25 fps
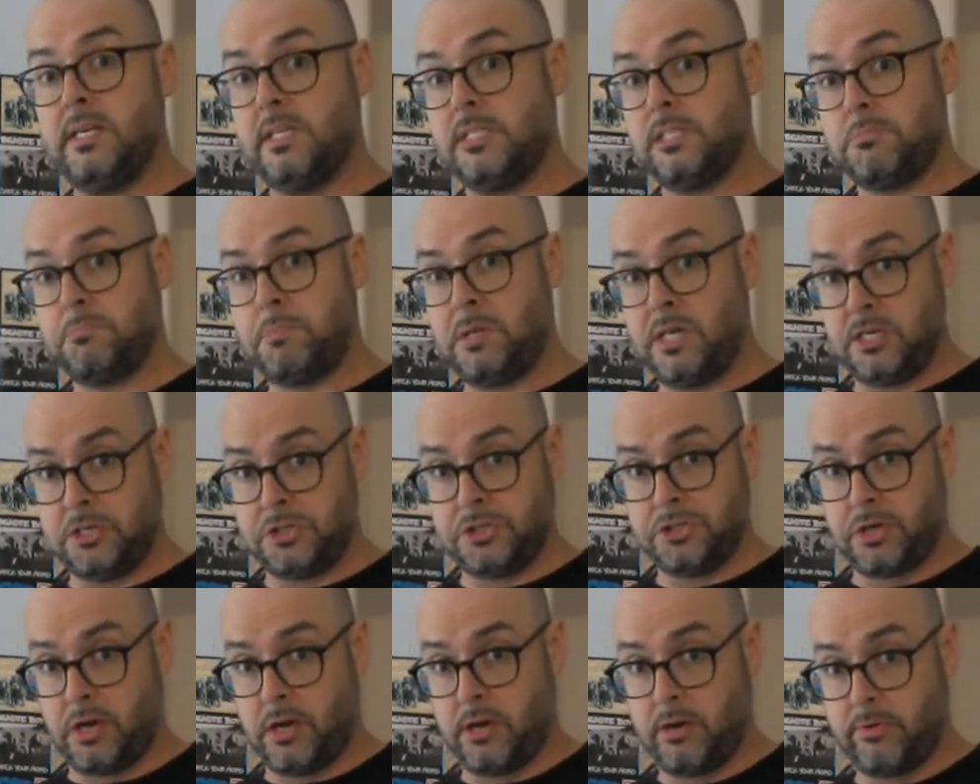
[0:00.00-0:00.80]
speech
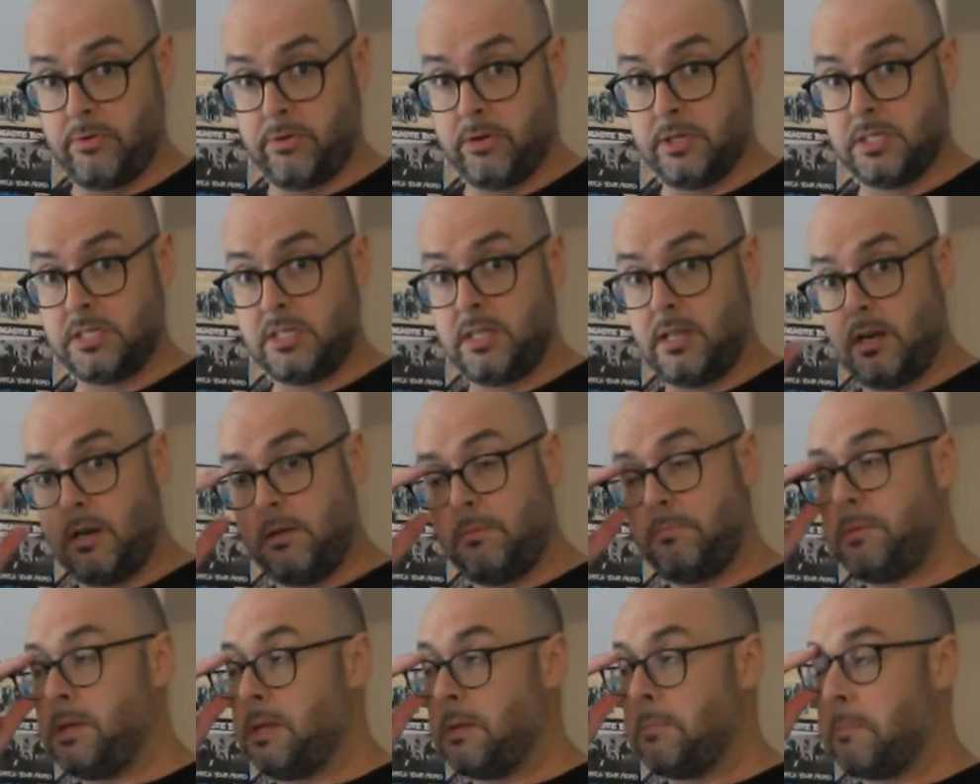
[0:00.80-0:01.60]
genres that
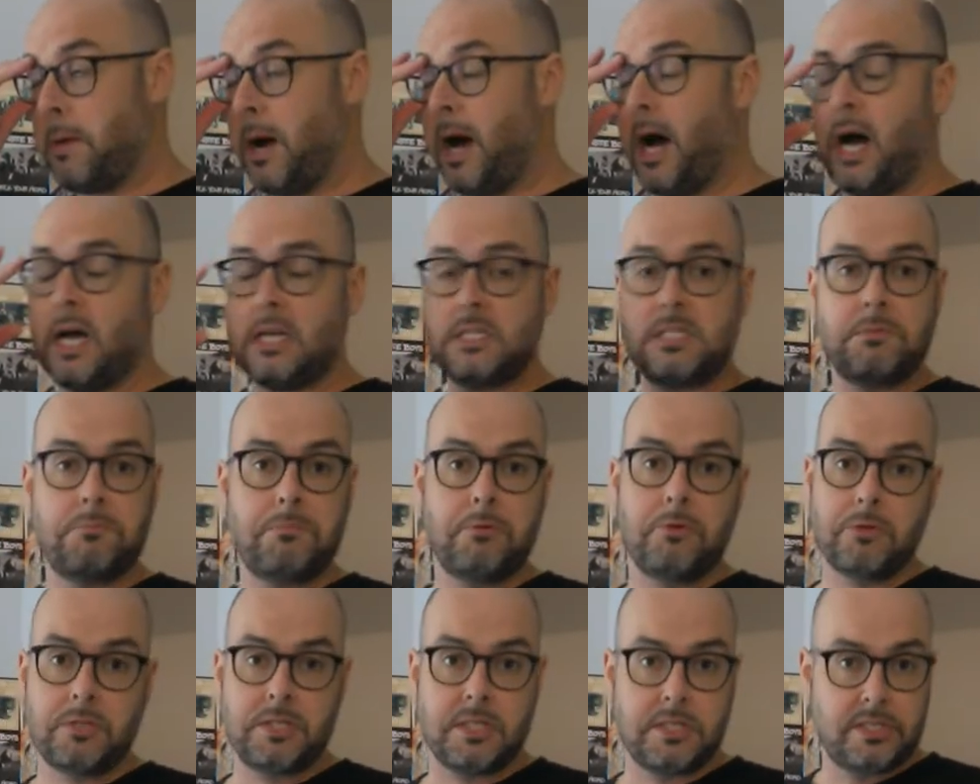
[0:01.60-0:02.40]
it'd be
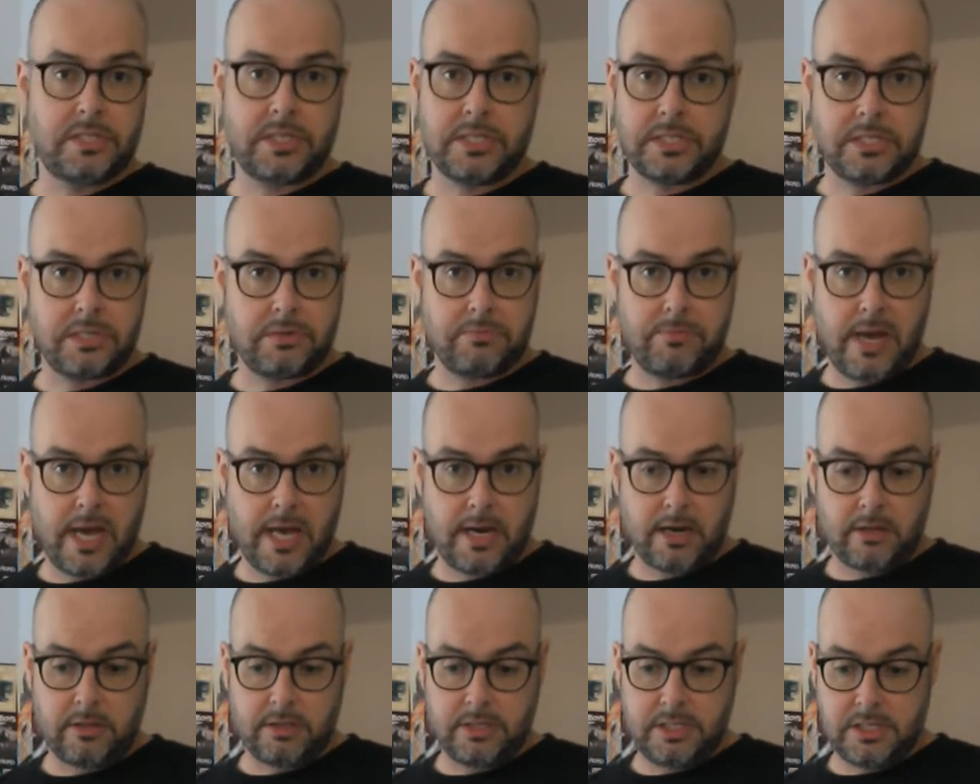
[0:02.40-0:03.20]
impossible to
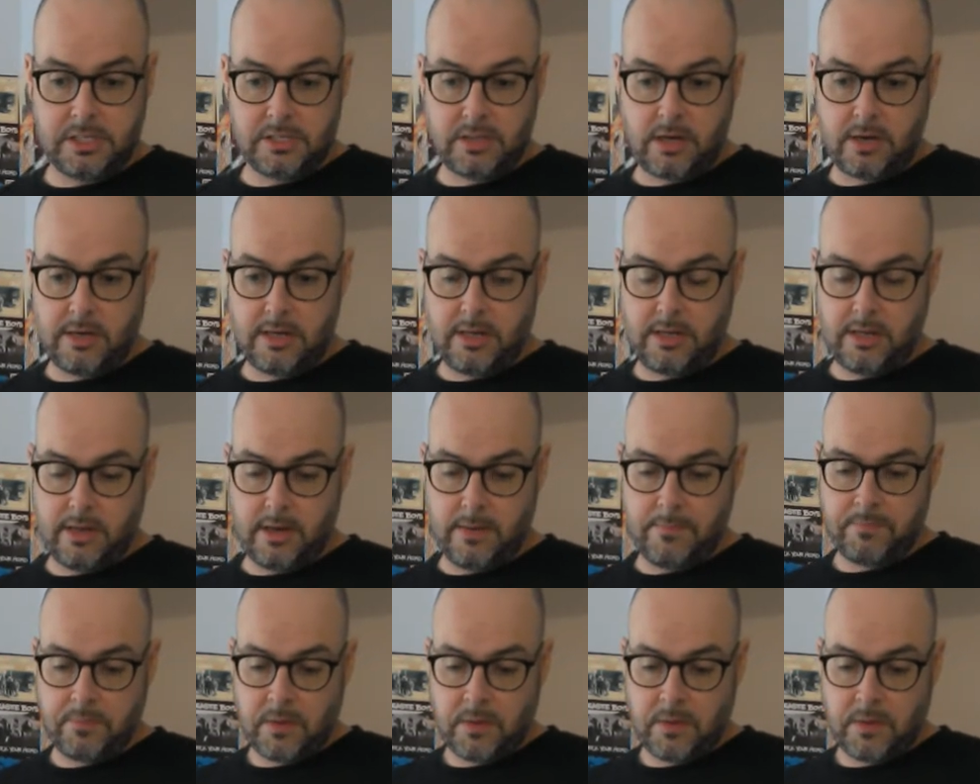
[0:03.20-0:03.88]
systematically study them.